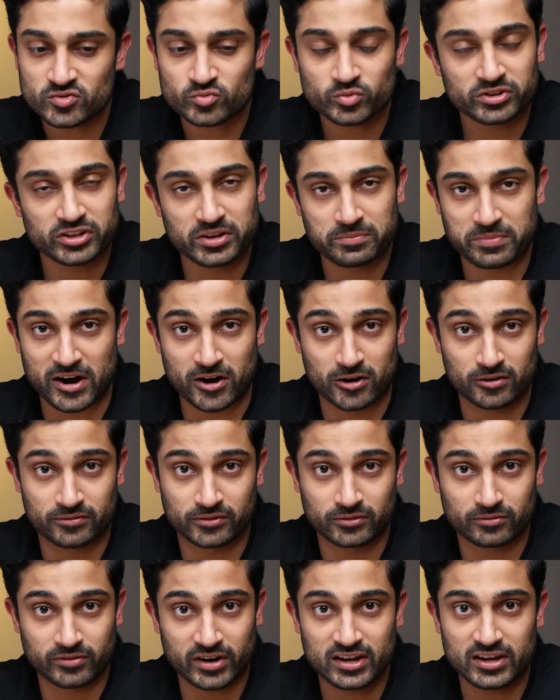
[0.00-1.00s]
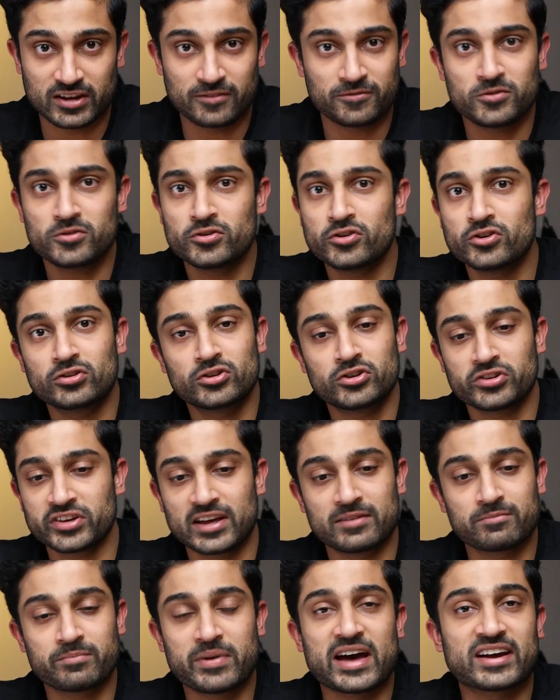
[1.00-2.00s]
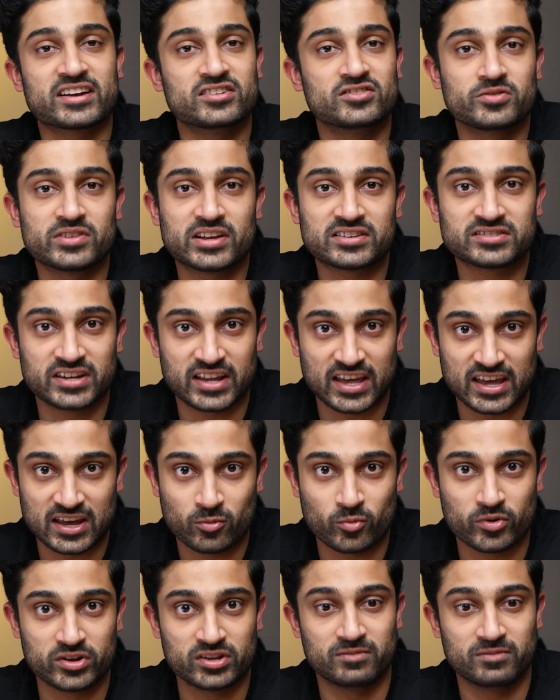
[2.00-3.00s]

this is really powerful, right? If you look at back in 2008